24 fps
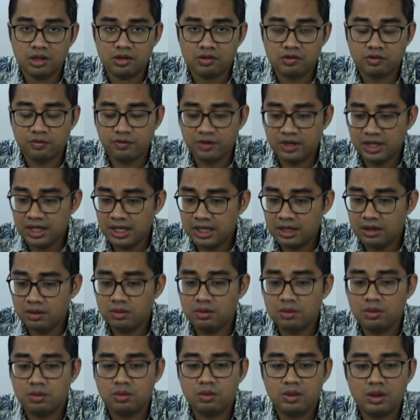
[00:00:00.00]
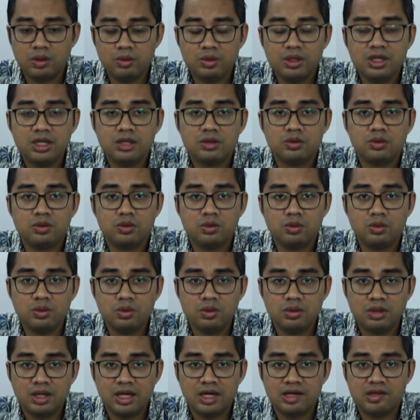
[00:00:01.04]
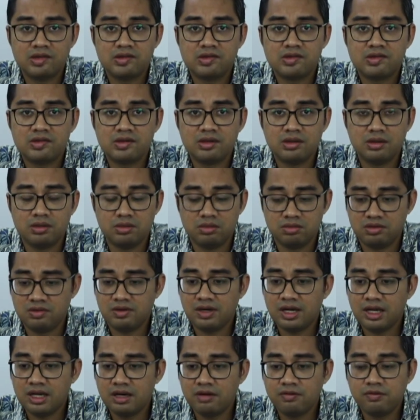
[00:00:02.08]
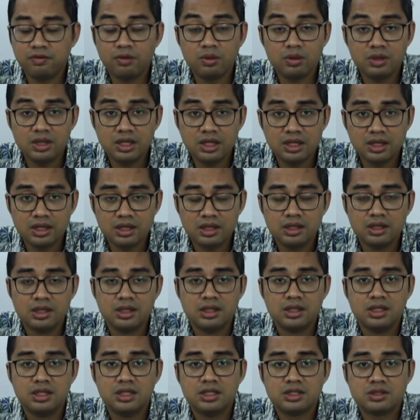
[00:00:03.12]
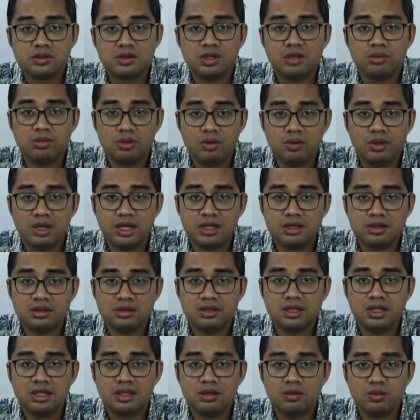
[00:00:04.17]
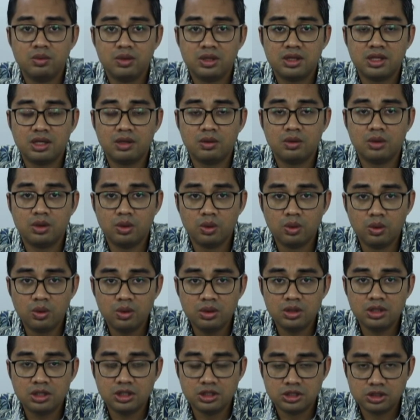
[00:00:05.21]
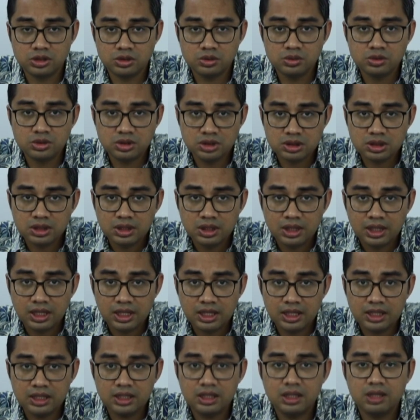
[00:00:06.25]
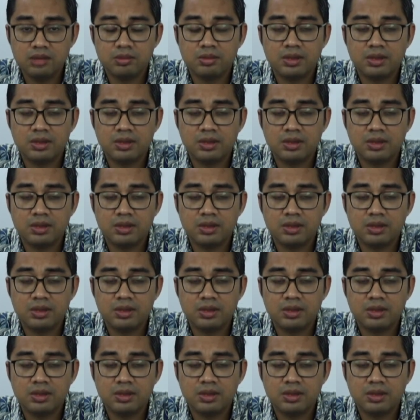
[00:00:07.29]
So for now, what we need to do as, you know, the regular folk here is, number one, deal with our own issues, i.e.